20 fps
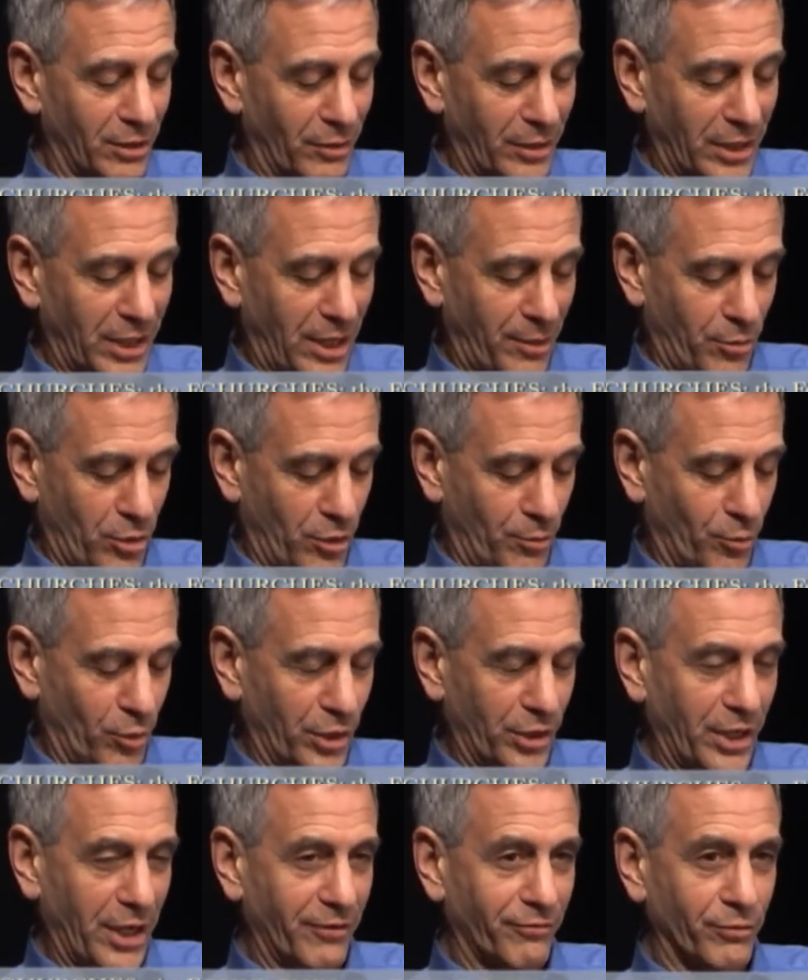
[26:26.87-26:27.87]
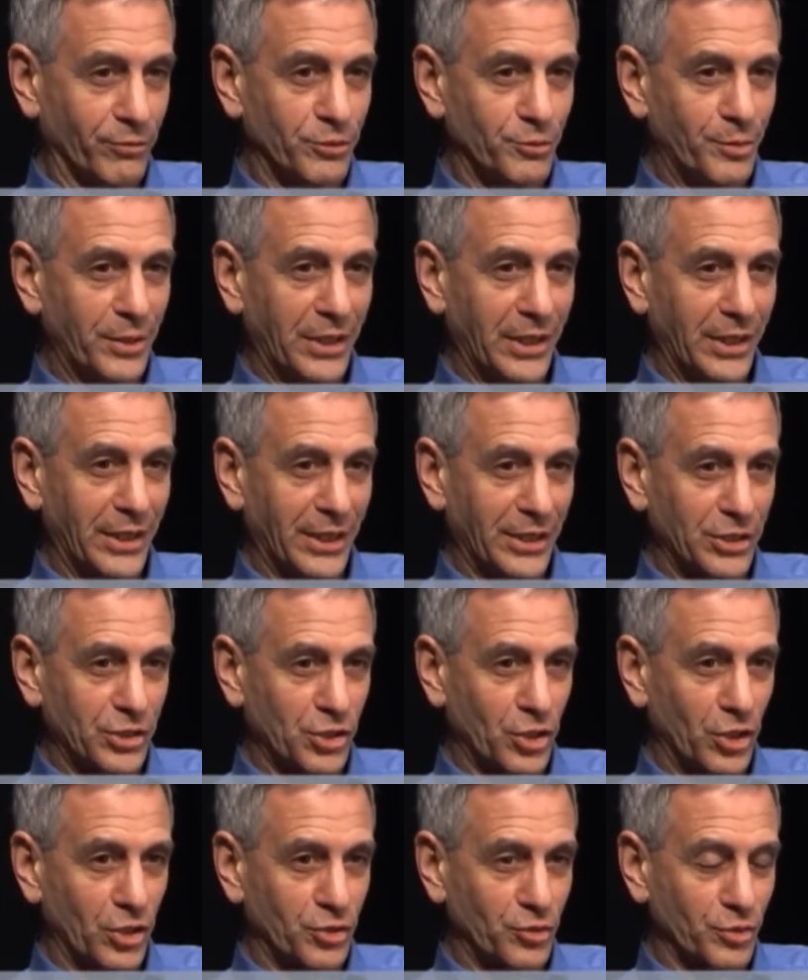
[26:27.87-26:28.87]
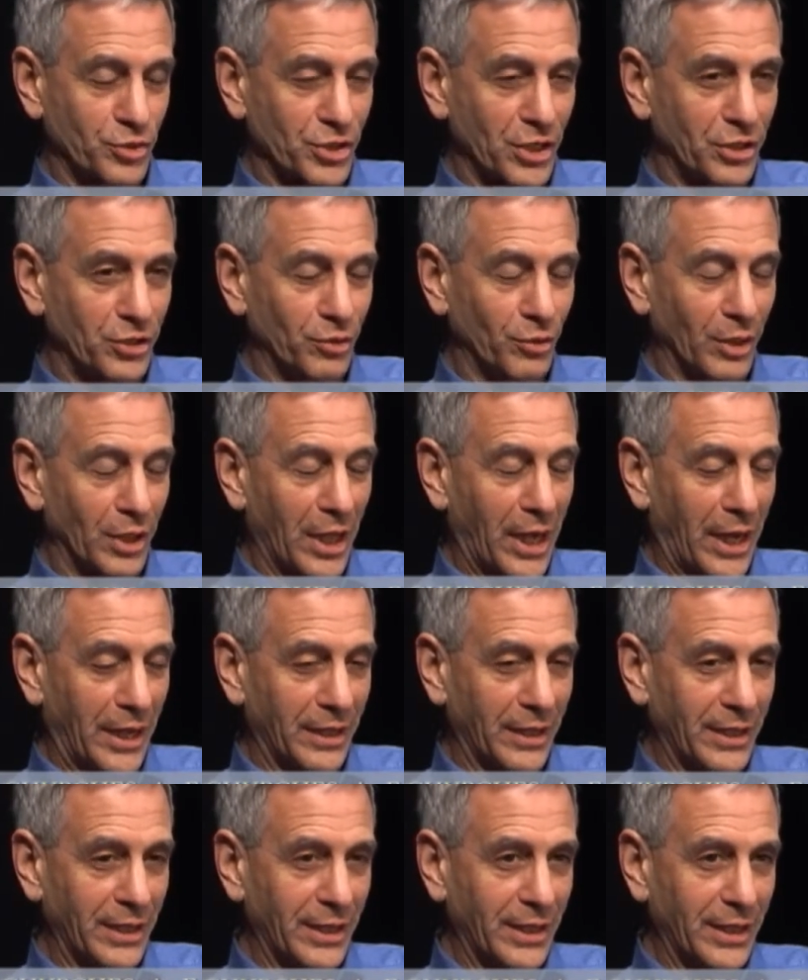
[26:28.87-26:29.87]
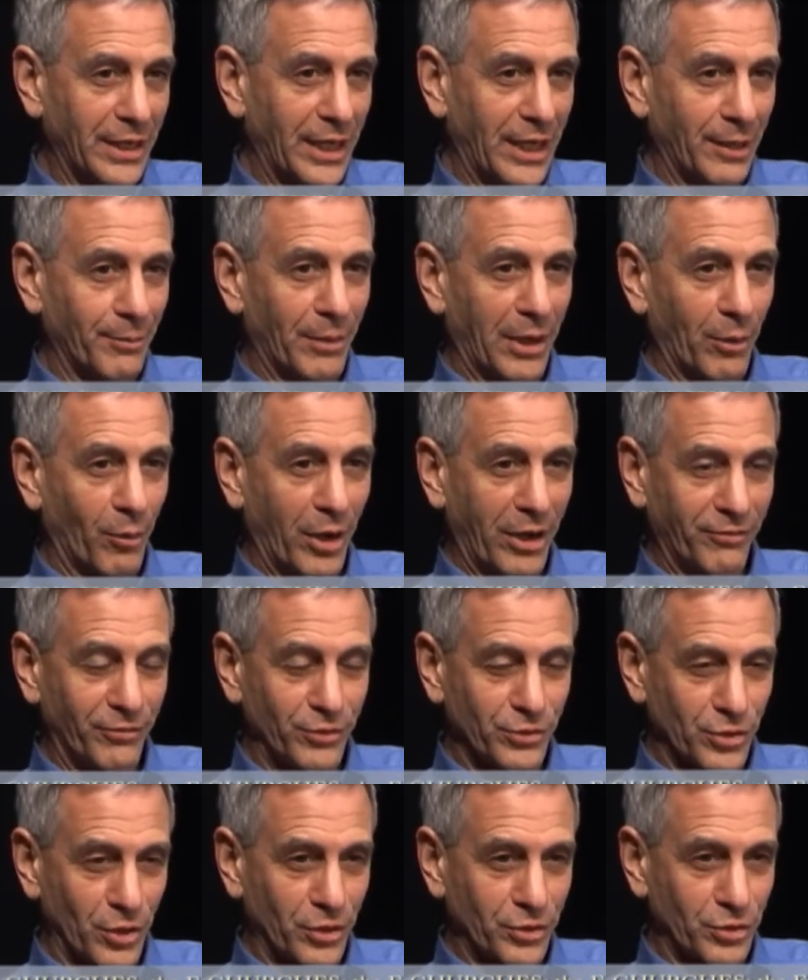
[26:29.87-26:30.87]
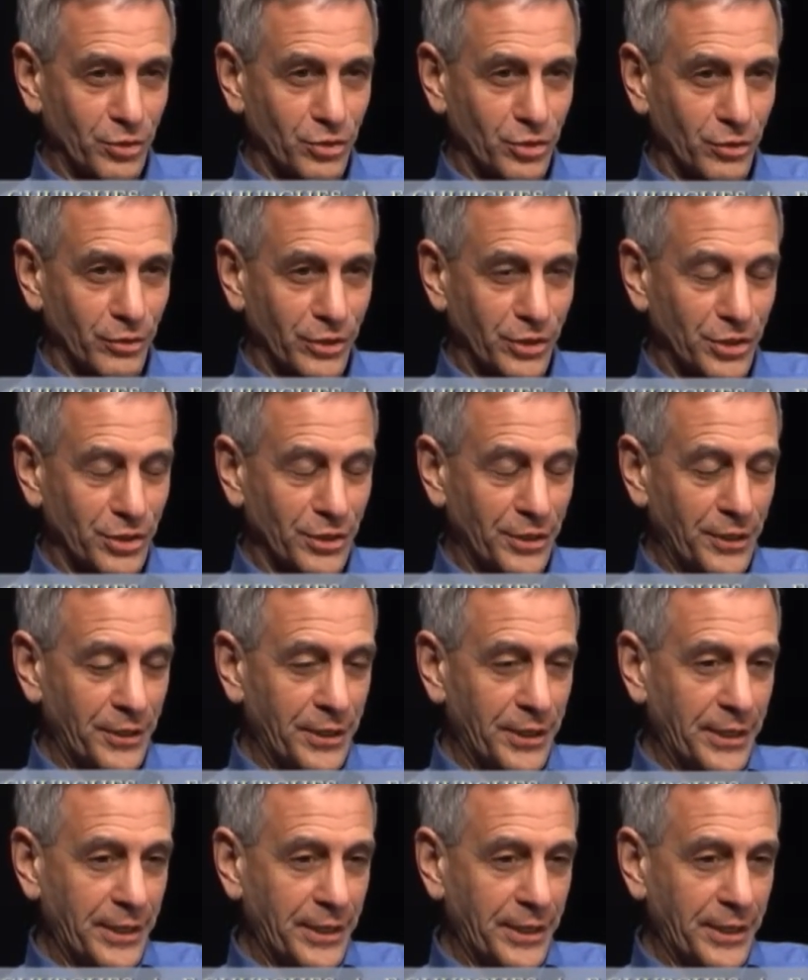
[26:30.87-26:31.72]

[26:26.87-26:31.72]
You know, I came home one day from speaking at a church, which I do a lot, and my wife, who's also Jewish,